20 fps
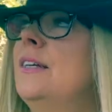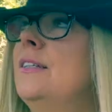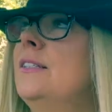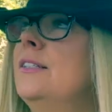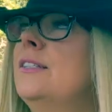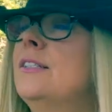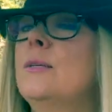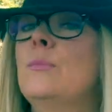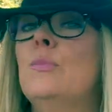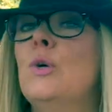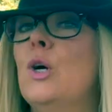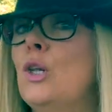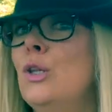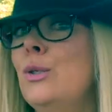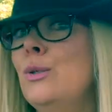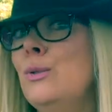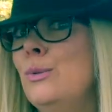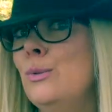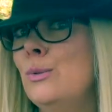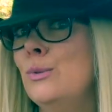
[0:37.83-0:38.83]
some
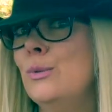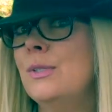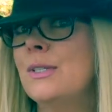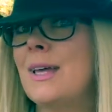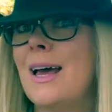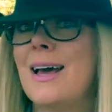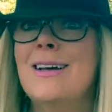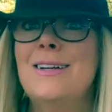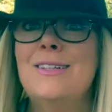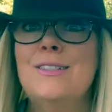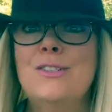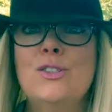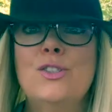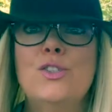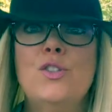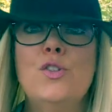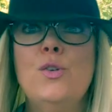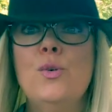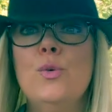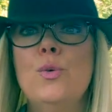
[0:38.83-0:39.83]
clues
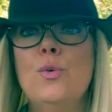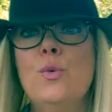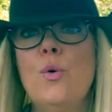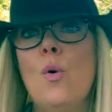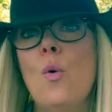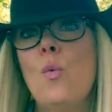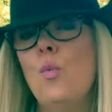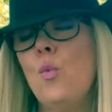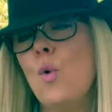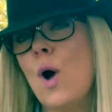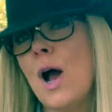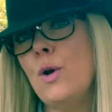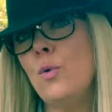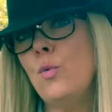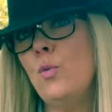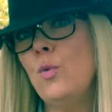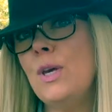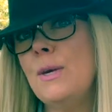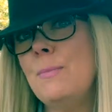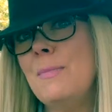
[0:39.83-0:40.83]
as to what
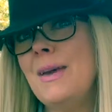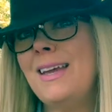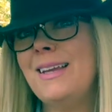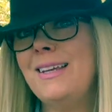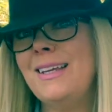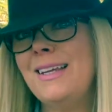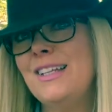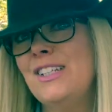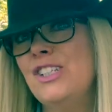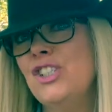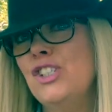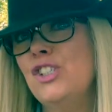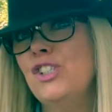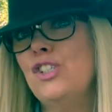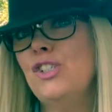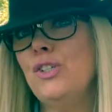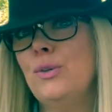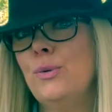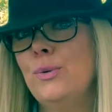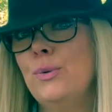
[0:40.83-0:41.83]
we may need to
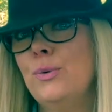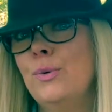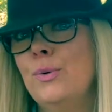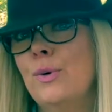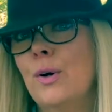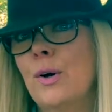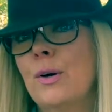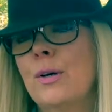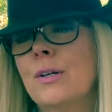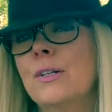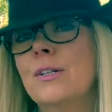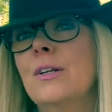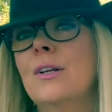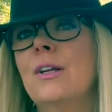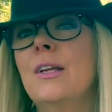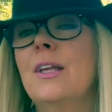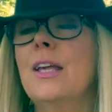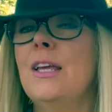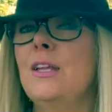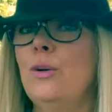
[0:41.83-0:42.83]
do
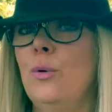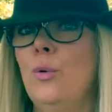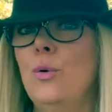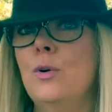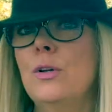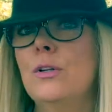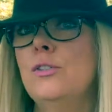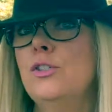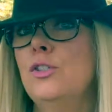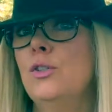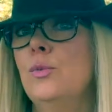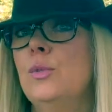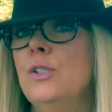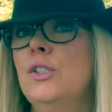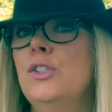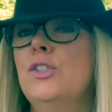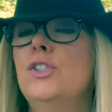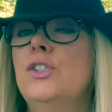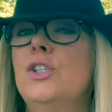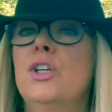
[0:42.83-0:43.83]
in order to
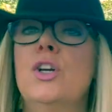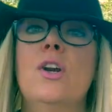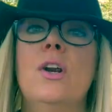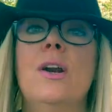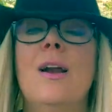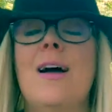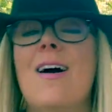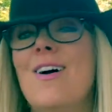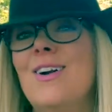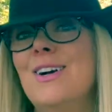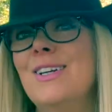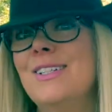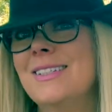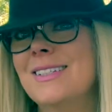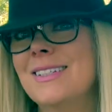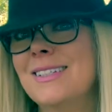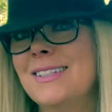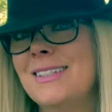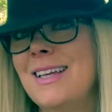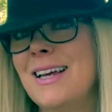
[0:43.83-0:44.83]
ensure our
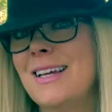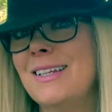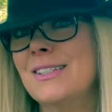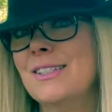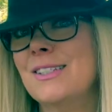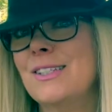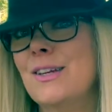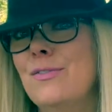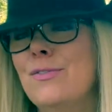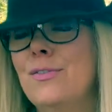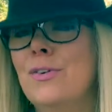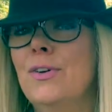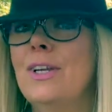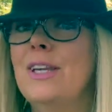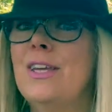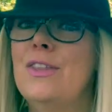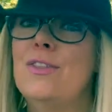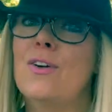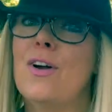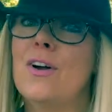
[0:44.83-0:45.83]
success for
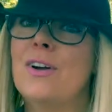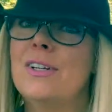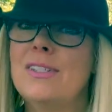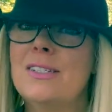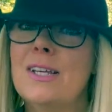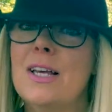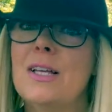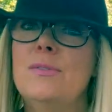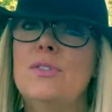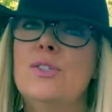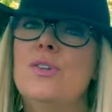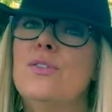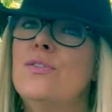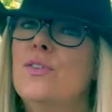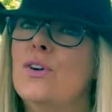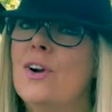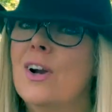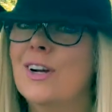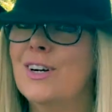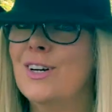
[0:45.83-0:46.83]
either ourselves or
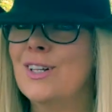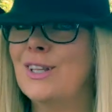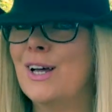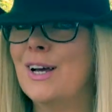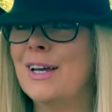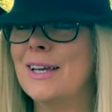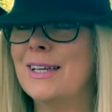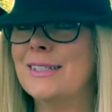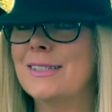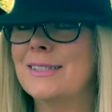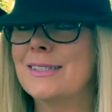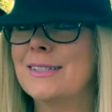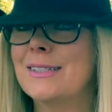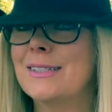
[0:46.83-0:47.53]
for our clients.